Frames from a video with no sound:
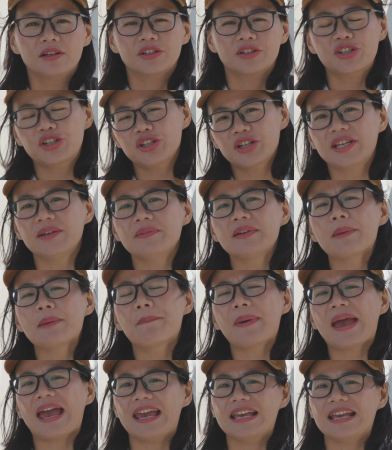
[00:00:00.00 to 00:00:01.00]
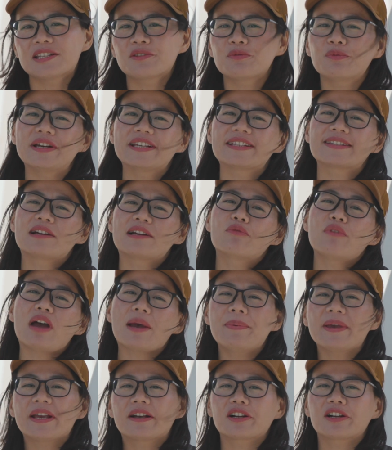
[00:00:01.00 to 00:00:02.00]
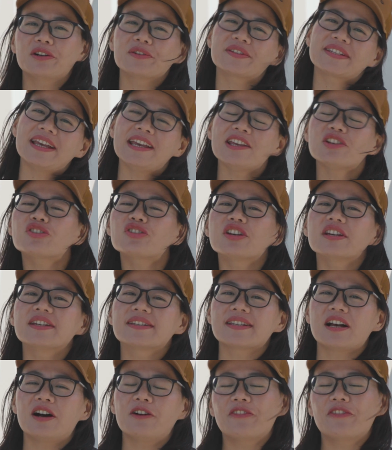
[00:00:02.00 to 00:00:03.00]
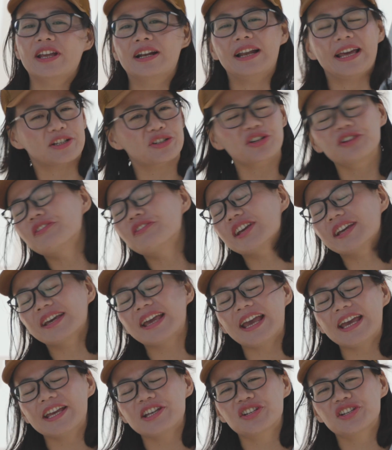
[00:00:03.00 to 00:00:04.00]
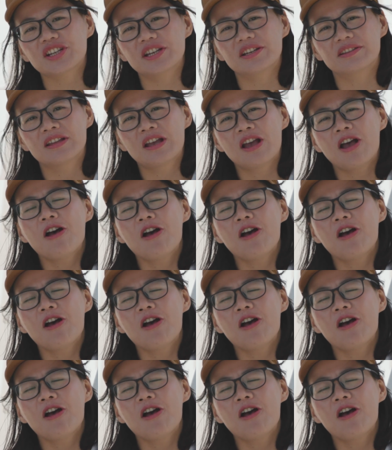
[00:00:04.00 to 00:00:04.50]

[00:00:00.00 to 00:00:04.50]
To keeping pace with the rapid growth interest of electrification,